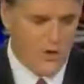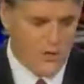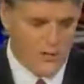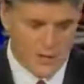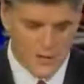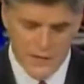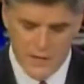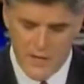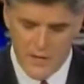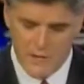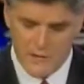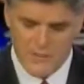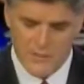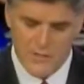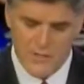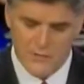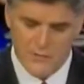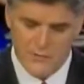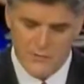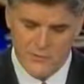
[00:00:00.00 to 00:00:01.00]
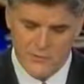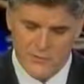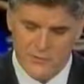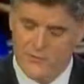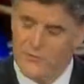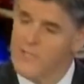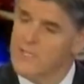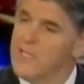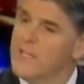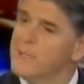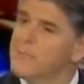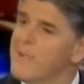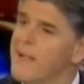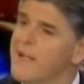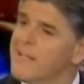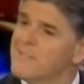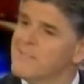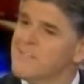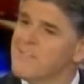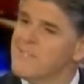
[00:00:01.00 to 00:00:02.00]
in characterizing this as a
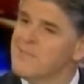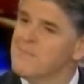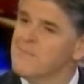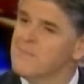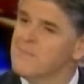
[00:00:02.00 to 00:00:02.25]
kickback scheme?